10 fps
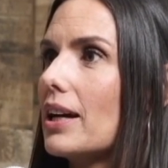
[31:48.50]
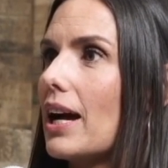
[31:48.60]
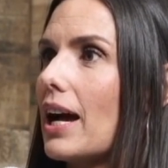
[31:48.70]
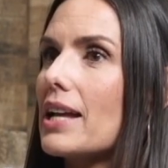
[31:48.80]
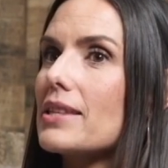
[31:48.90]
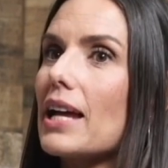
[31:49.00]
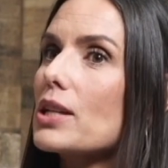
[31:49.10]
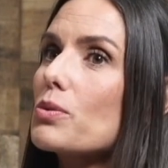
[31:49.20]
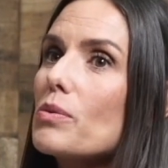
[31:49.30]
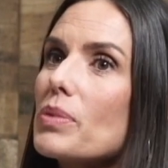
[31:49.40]
And
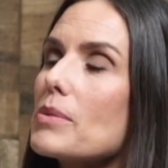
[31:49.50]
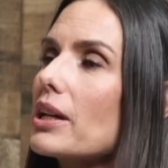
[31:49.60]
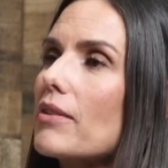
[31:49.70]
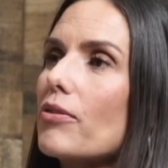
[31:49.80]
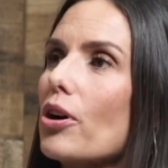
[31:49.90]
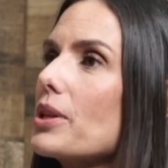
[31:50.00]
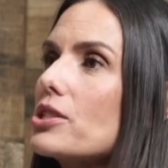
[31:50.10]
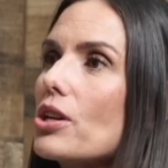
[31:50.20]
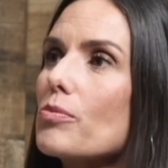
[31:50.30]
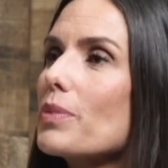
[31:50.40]
that's when people give up.
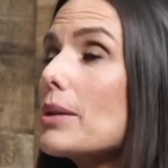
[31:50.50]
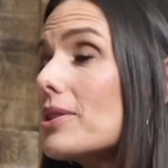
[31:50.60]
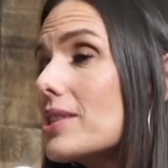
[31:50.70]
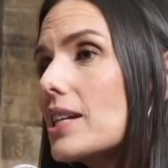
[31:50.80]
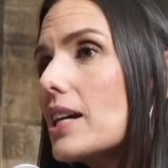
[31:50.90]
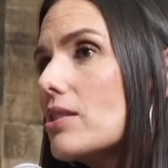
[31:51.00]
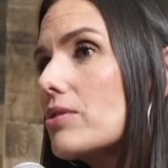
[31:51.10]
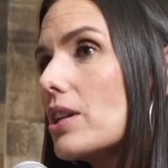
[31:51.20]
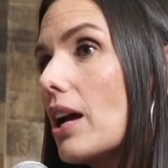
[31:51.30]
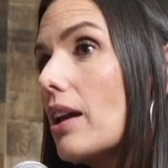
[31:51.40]

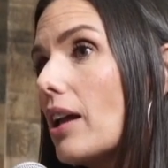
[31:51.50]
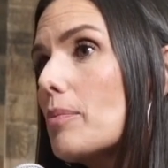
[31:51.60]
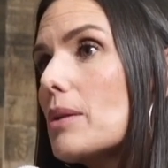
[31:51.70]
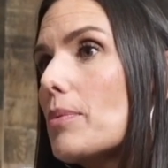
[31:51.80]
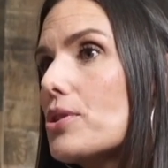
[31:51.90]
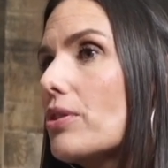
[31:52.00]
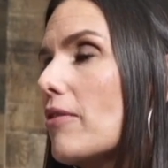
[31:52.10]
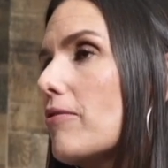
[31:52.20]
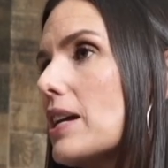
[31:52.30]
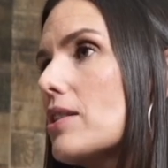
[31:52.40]
A lot of people don't
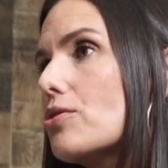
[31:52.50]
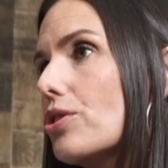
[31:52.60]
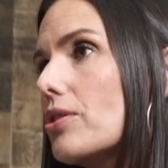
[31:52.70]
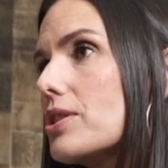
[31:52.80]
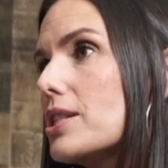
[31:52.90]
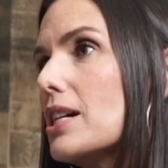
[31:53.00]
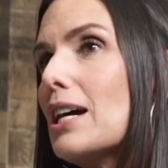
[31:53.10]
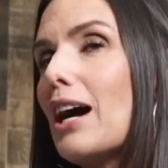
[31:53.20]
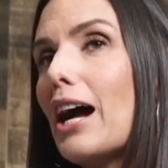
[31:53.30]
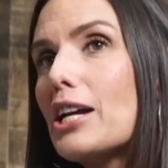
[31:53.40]
have faith and trust.
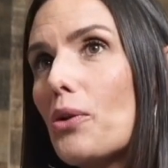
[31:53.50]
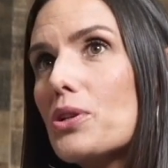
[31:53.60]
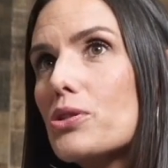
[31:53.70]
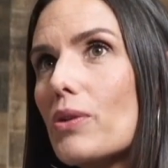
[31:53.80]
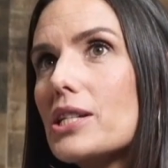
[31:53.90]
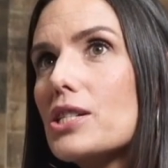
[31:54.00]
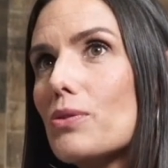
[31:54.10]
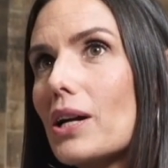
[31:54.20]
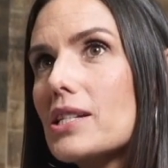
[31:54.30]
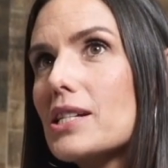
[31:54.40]
I know in
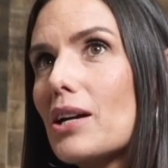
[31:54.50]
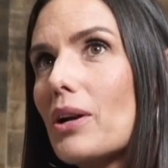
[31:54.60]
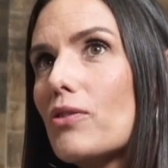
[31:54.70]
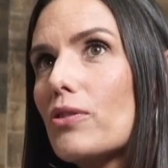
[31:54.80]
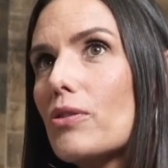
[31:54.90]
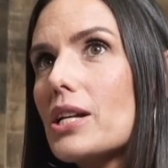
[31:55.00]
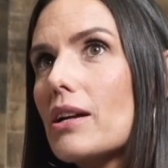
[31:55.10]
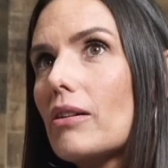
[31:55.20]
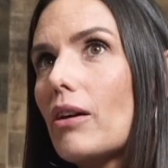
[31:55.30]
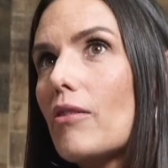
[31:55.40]
2020, I went through a
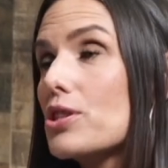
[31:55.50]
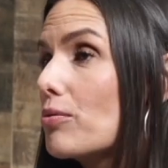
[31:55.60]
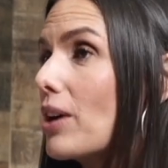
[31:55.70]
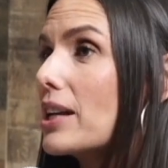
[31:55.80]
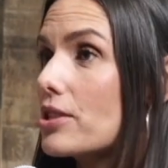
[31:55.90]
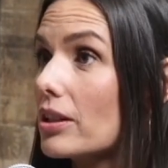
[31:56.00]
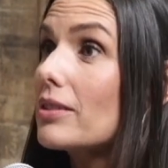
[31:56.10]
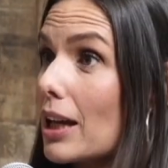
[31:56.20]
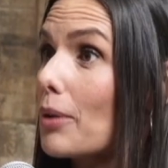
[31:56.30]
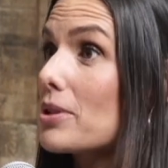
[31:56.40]
year of surrender.
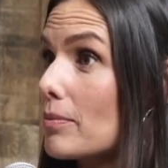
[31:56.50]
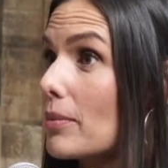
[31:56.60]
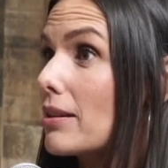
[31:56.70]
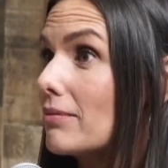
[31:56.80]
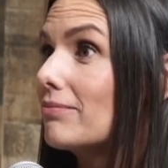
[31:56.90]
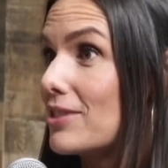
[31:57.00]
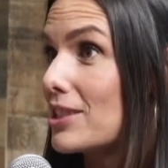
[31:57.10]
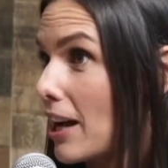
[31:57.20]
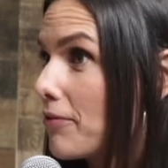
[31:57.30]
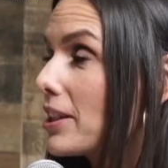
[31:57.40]
That was
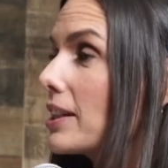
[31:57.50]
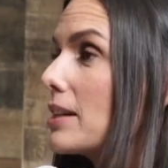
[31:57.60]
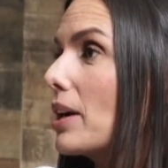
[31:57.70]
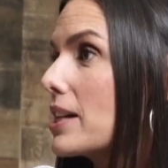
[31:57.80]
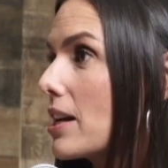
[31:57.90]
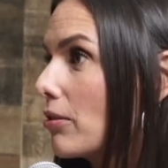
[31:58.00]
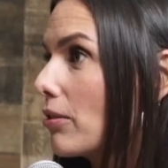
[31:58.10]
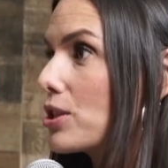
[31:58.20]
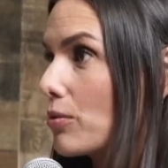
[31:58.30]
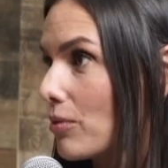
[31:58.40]
definitely my year of
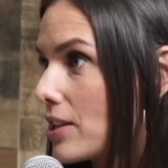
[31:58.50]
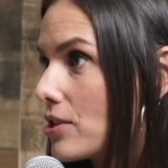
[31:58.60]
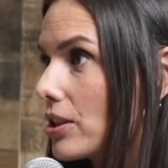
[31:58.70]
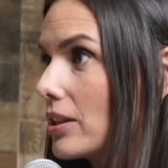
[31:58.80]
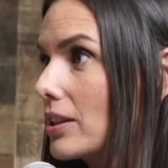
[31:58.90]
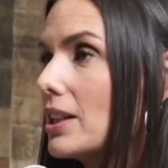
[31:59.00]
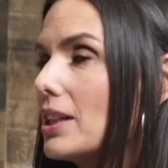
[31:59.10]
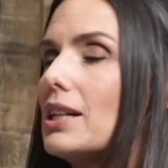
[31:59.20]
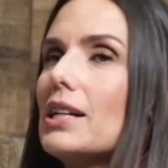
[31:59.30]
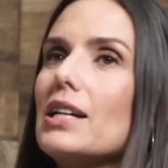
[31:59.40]
surrender.
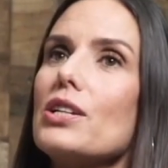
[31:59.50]
Yeah.